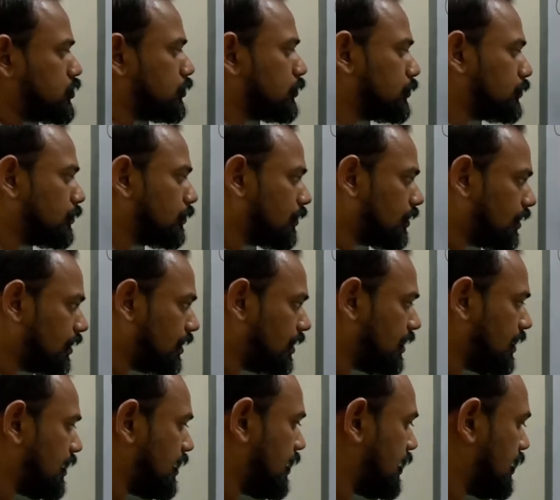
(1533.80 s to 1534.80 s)
to
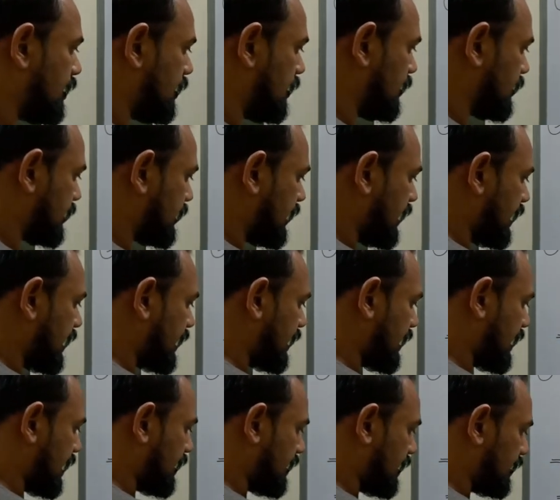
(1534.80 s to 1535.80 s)

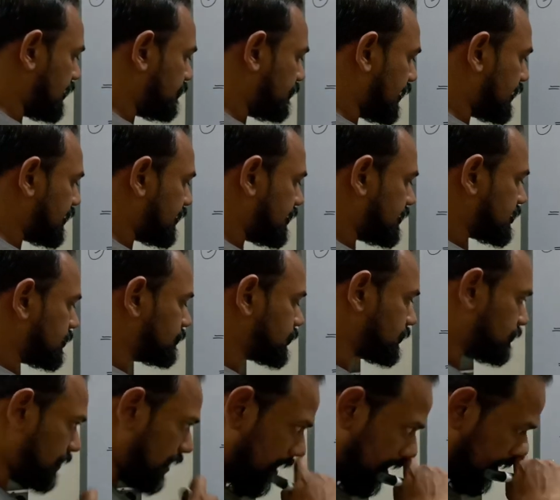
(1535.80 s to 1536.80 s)
k. I'll write it in terms of